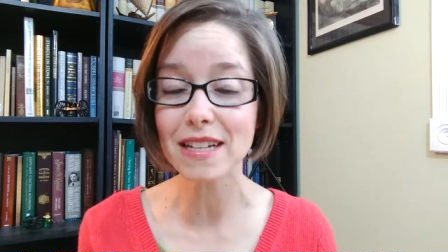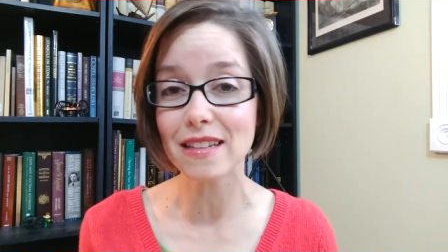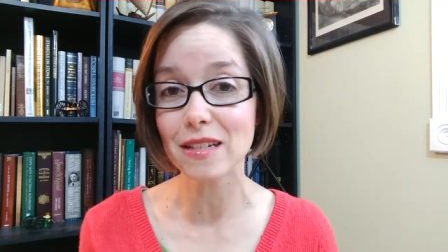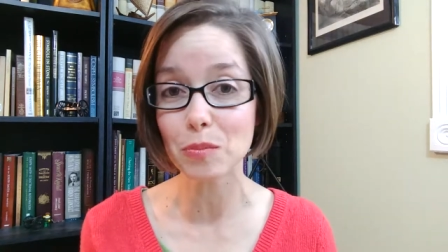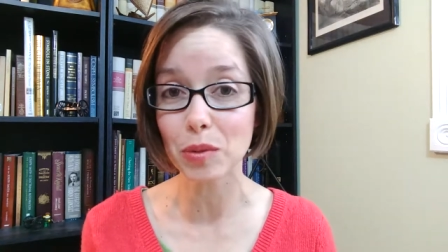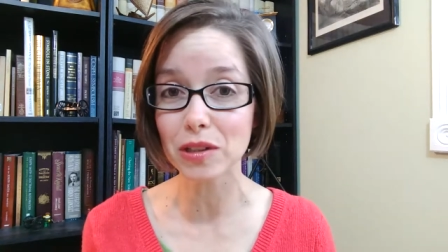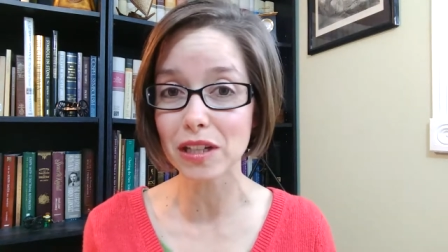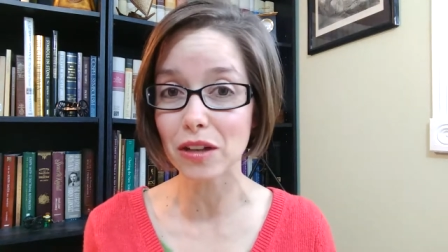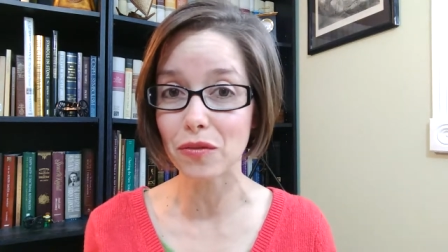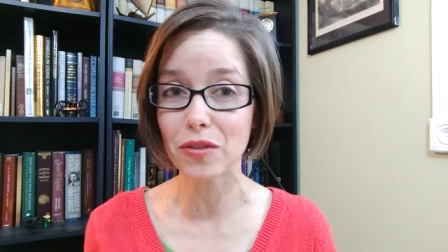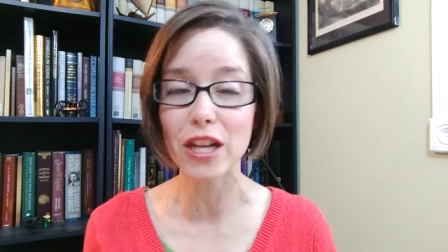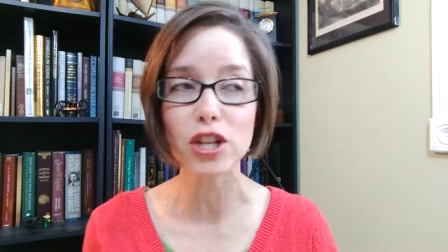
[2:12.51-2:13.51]
to this
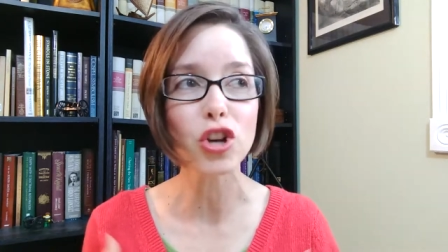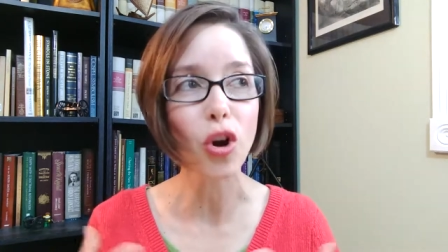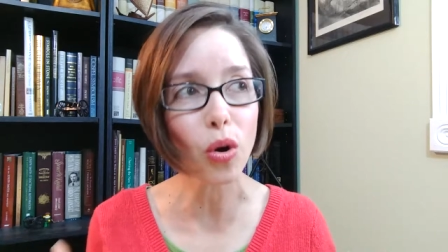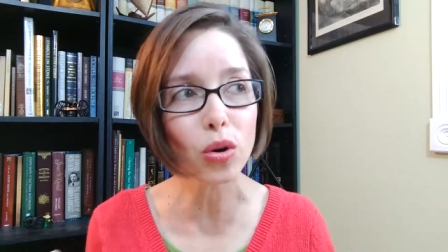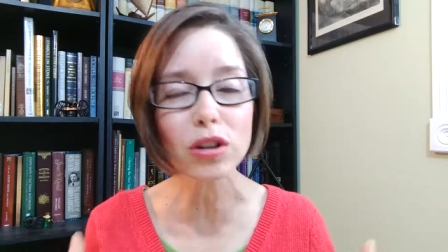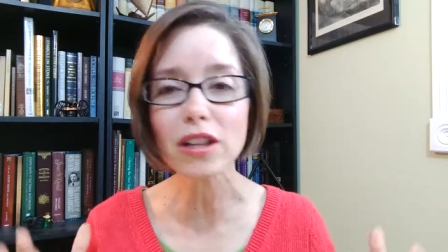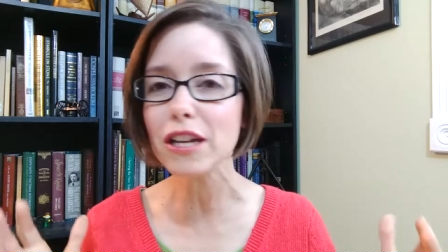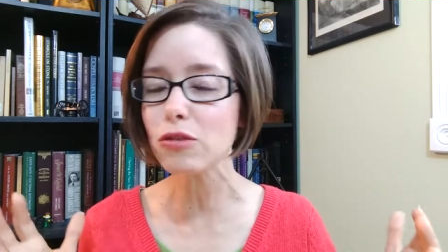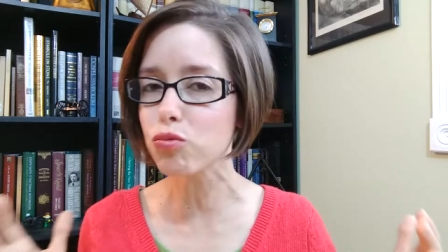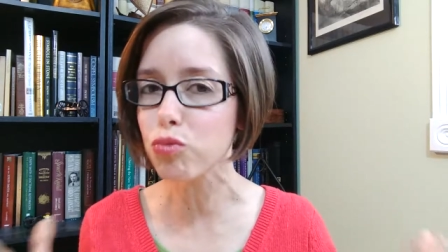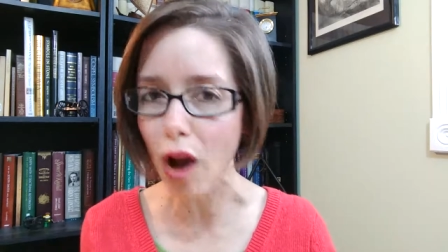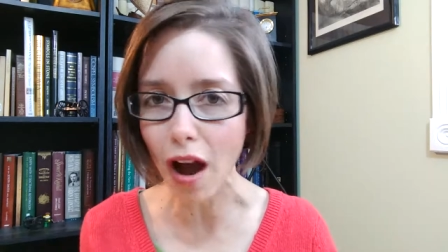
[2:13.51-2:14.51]
belief that totally
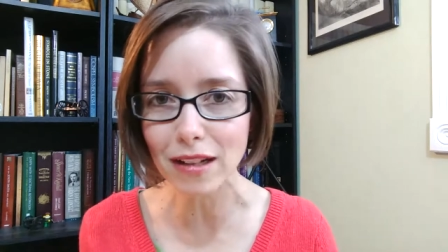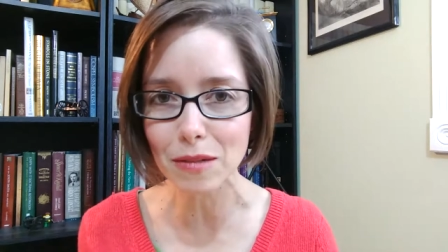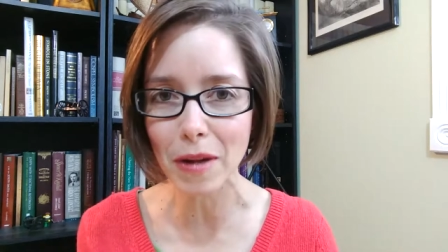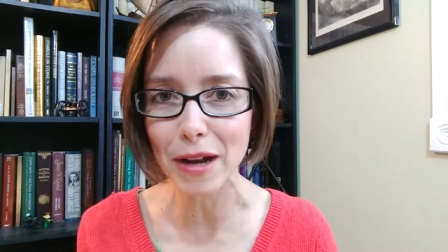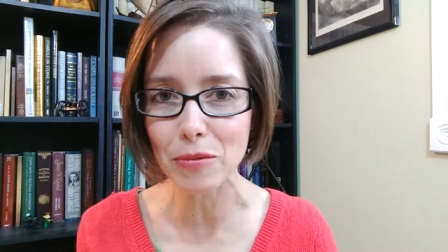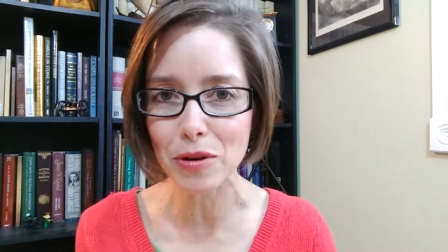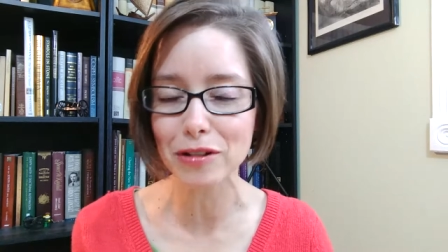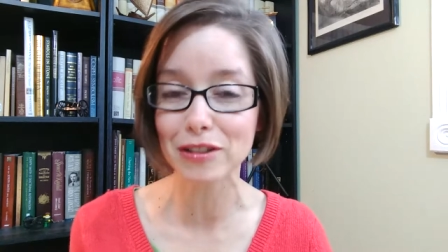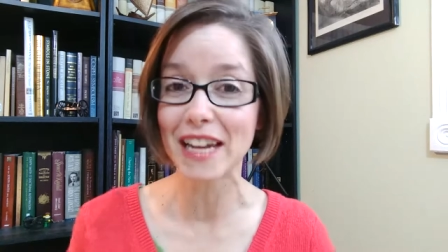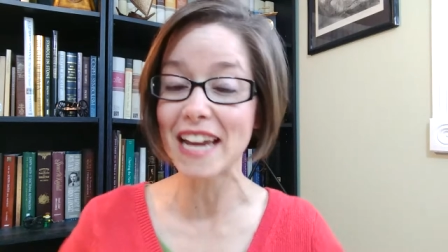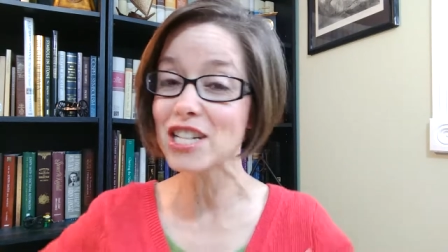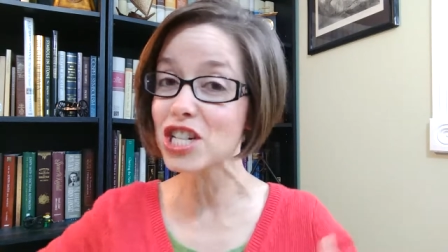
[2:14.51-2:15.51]
rocked my
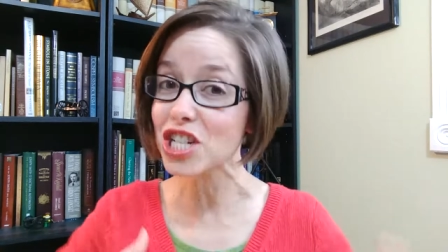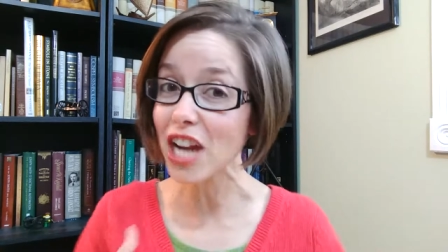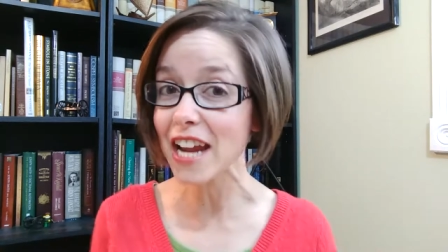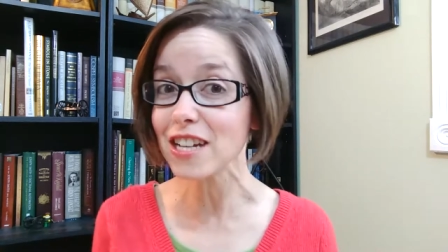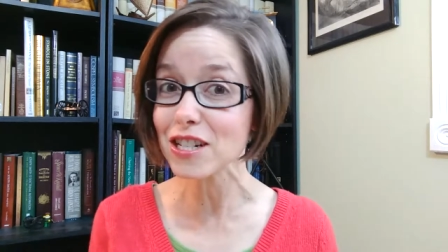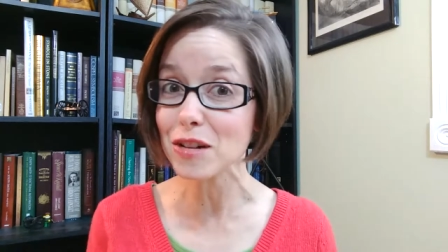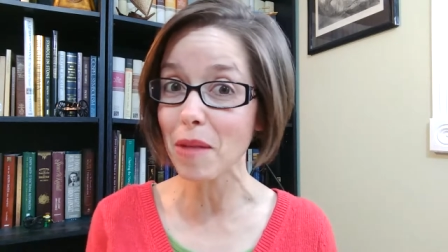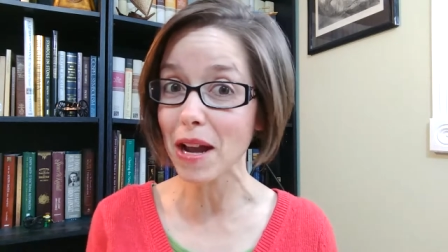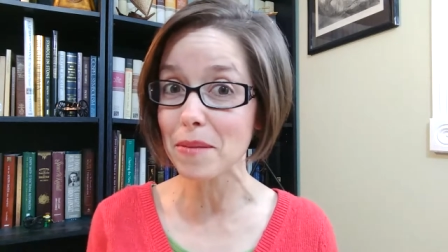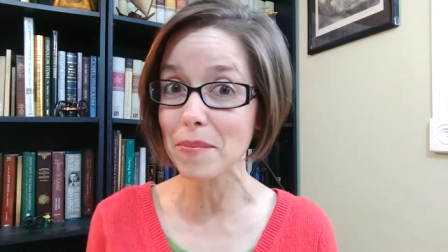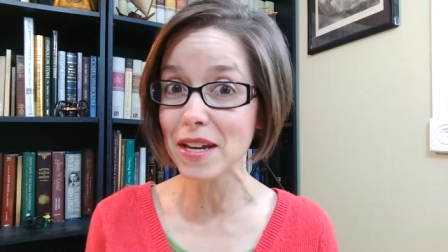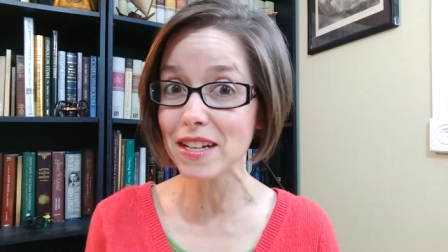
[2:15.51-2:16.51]
world and changed my
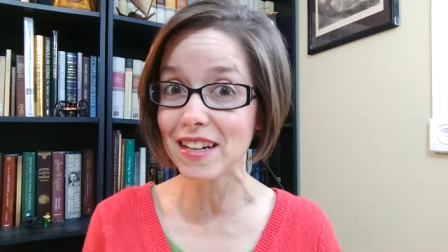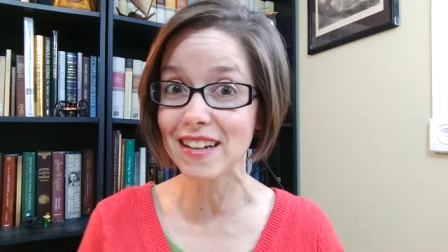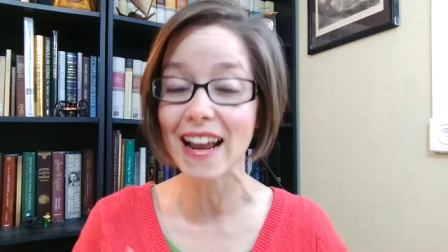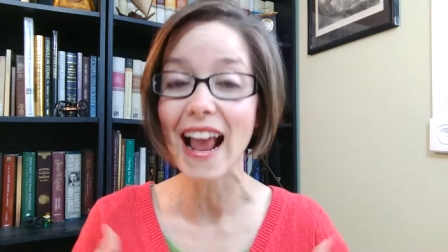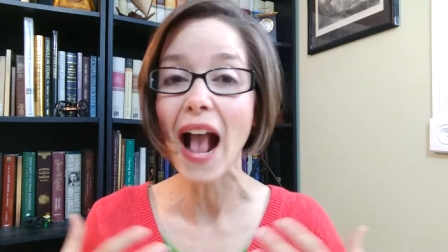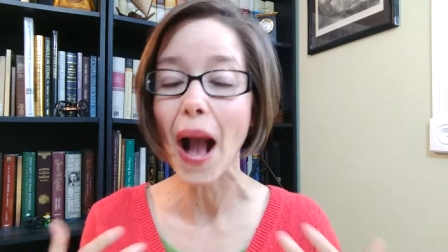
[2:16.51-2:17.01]
opinion